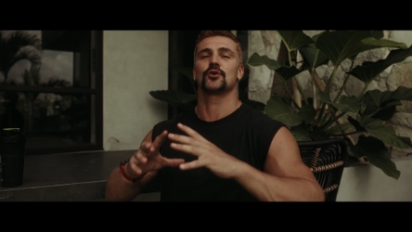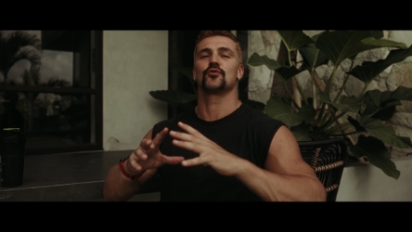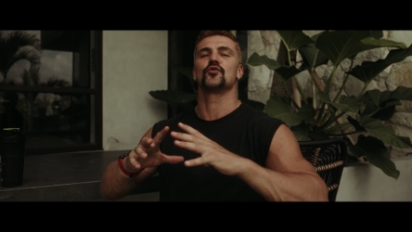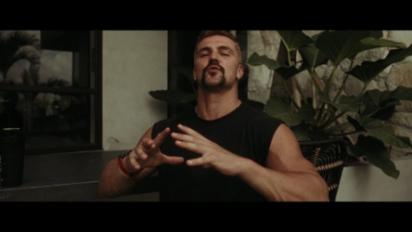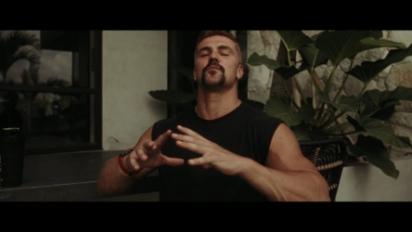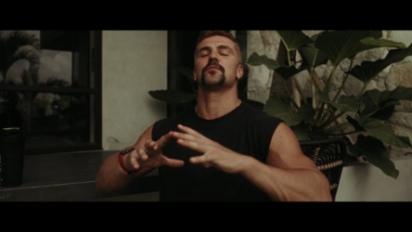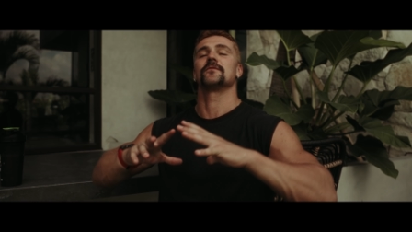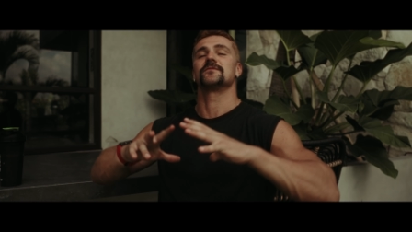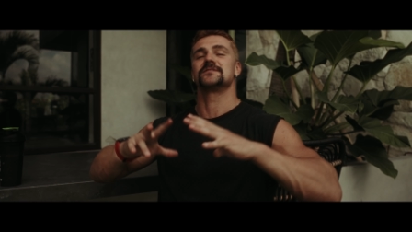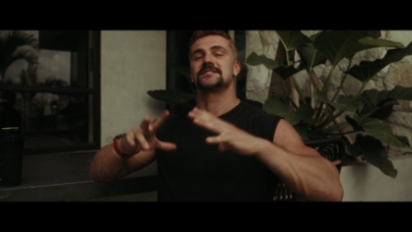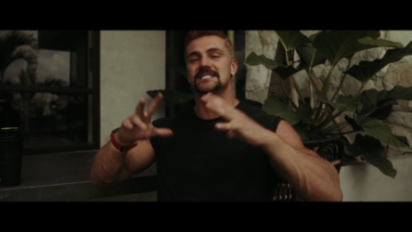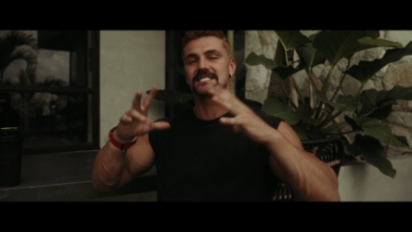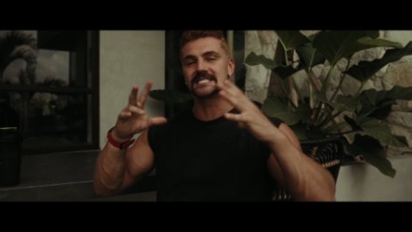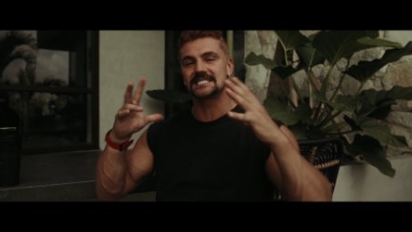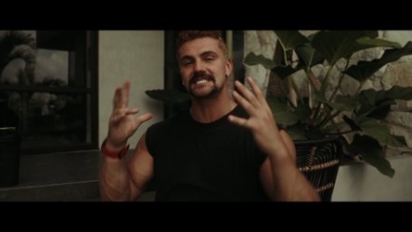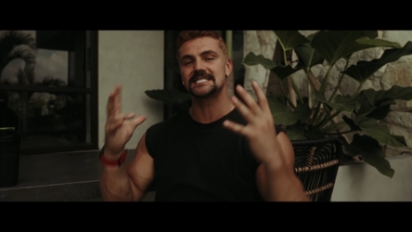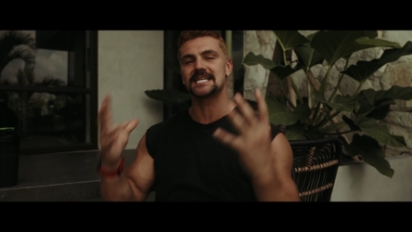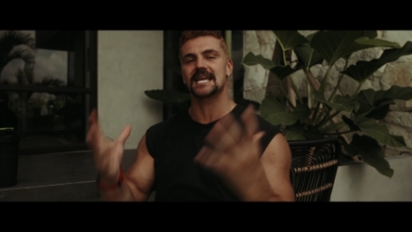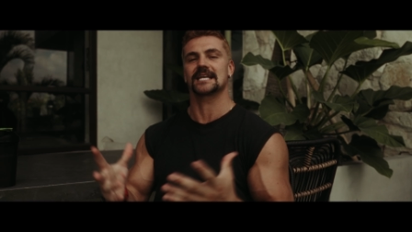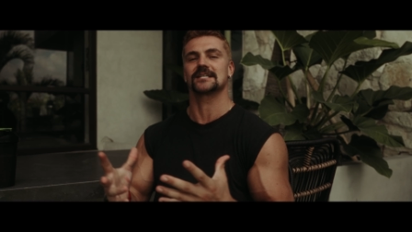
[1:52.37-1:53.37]
group of
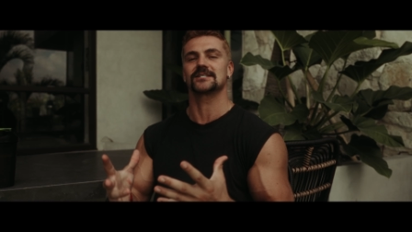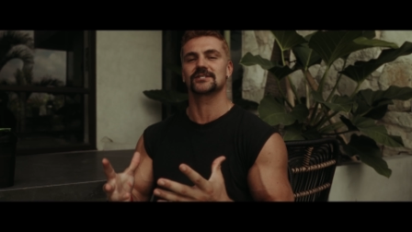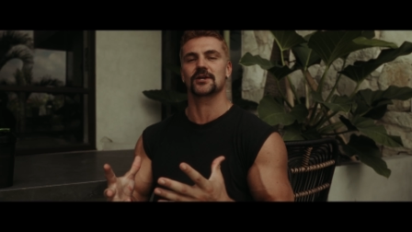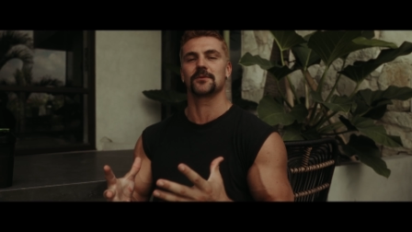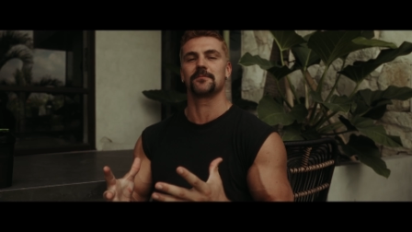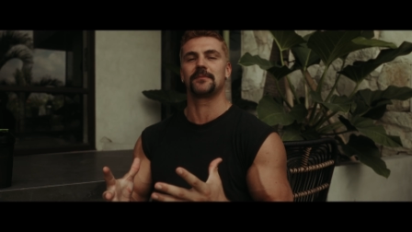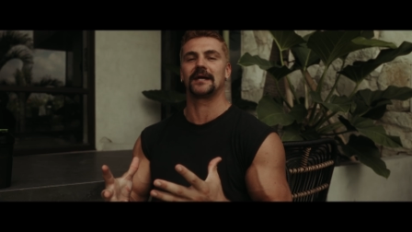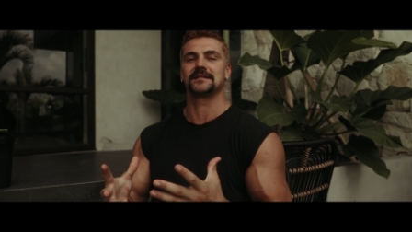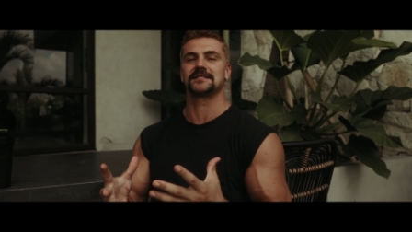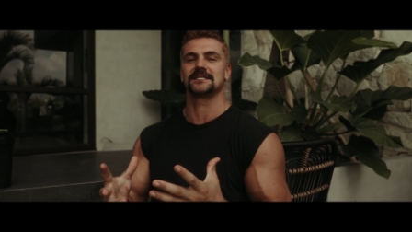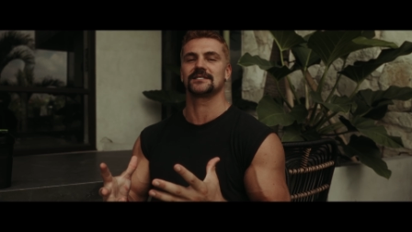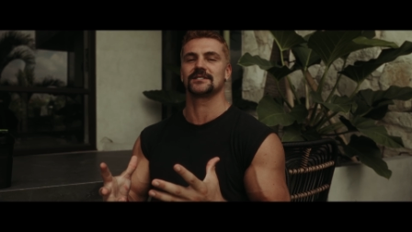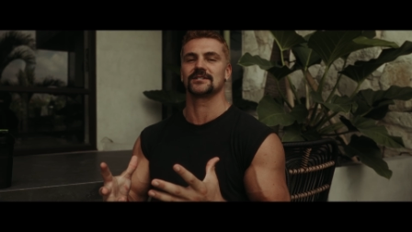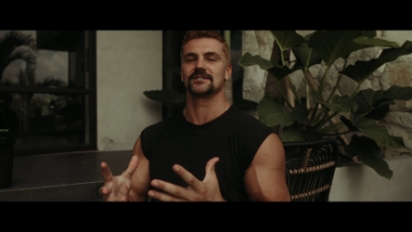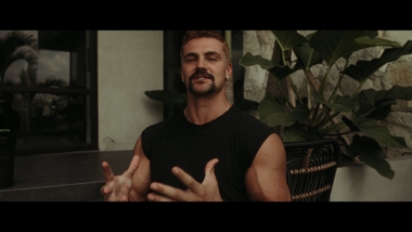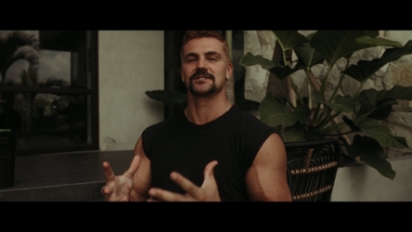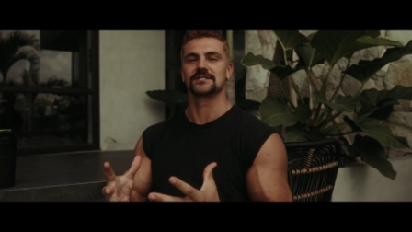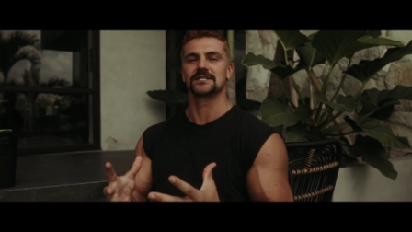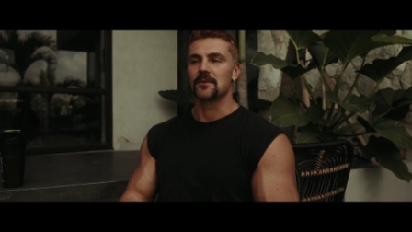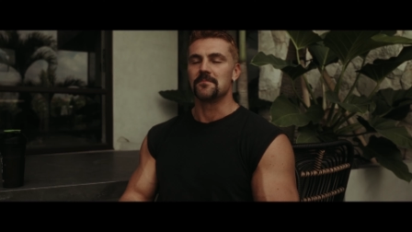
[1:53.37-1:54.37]
six
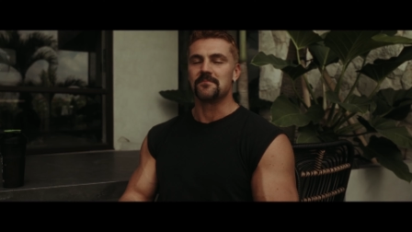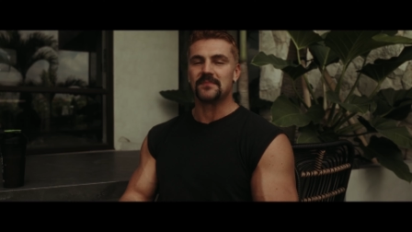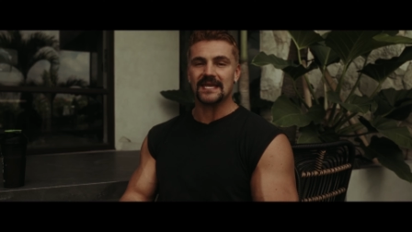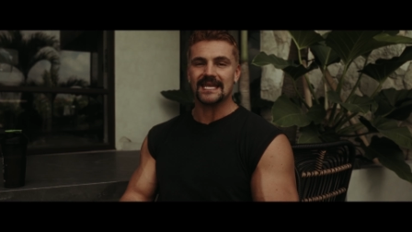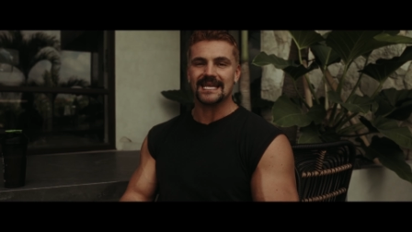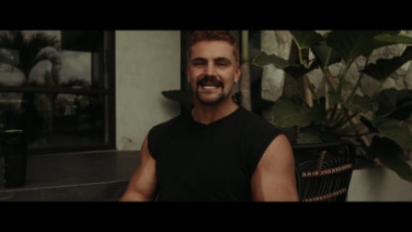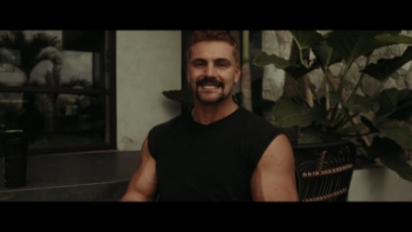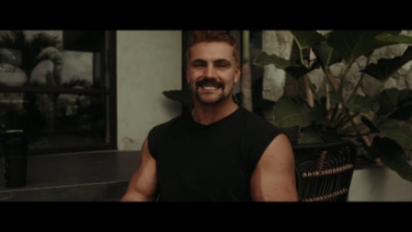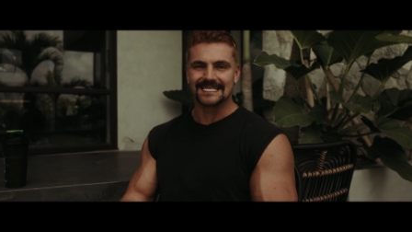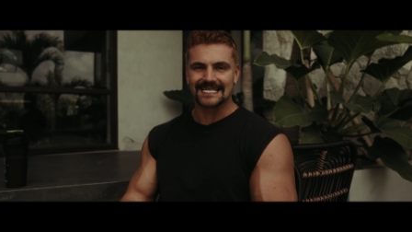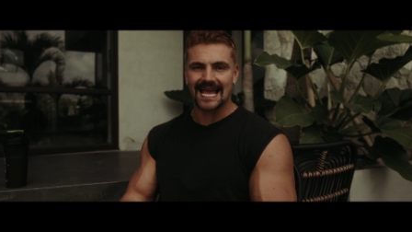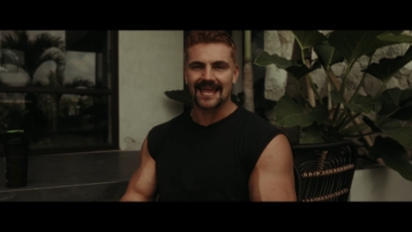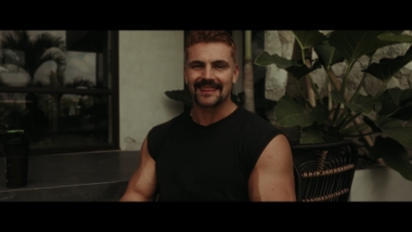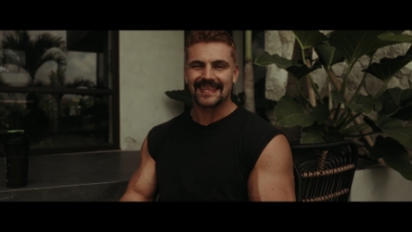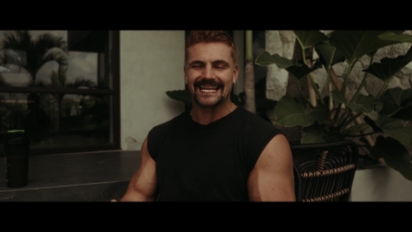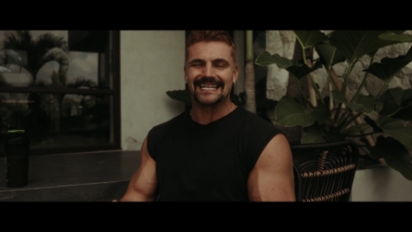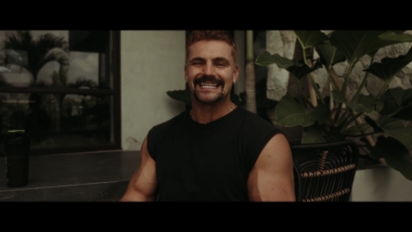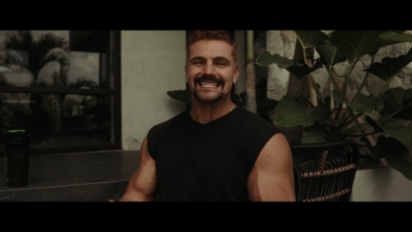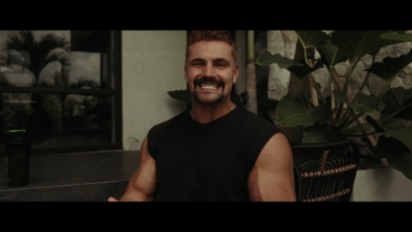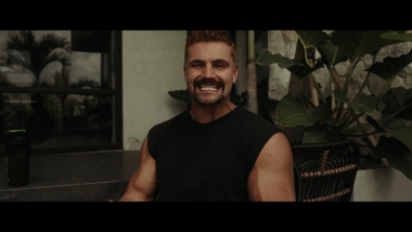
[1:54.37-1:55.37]
competitors competing together
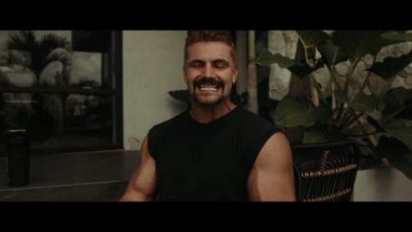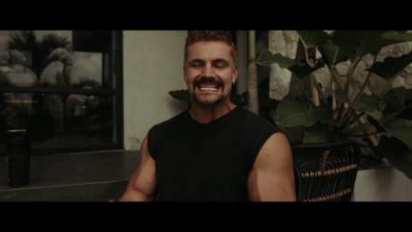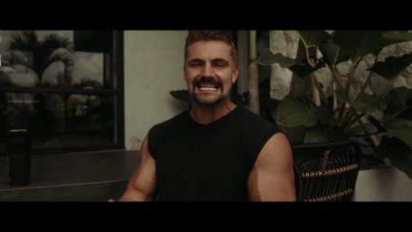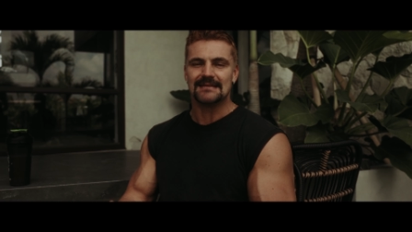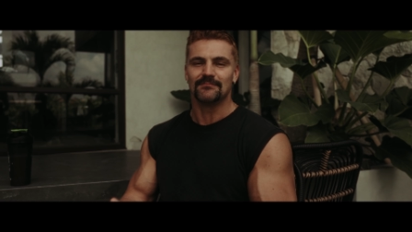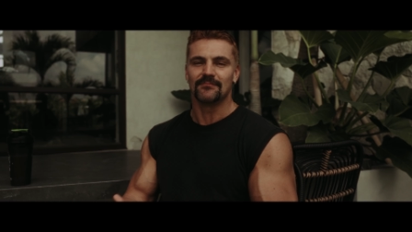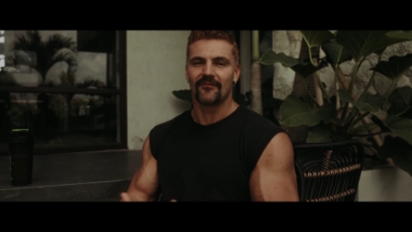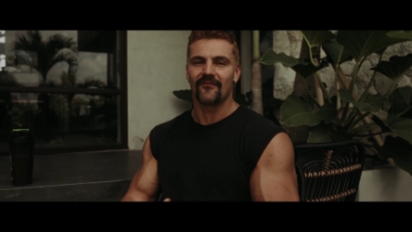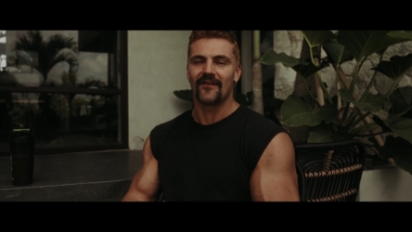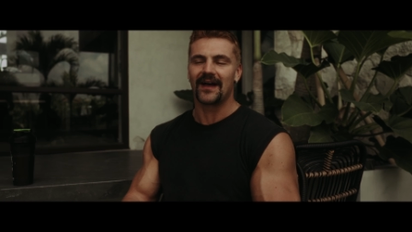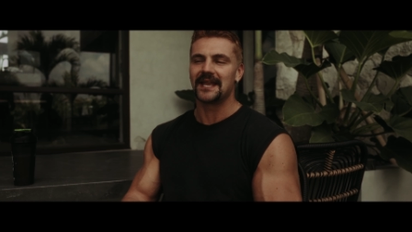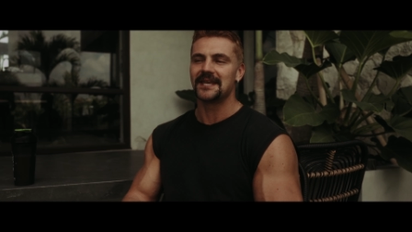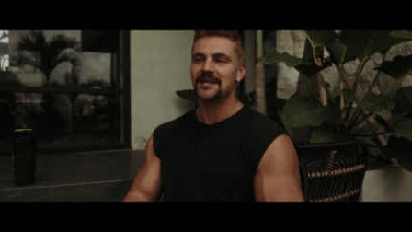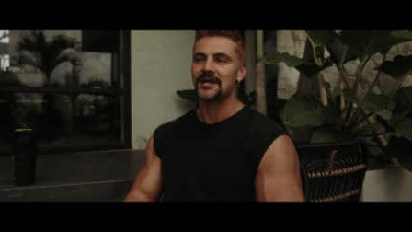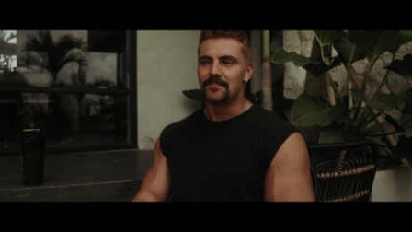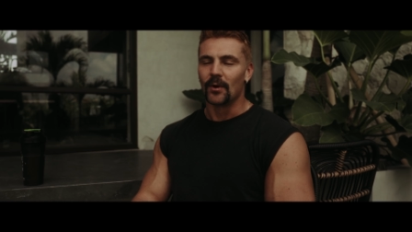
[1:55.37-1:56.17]
in a team event.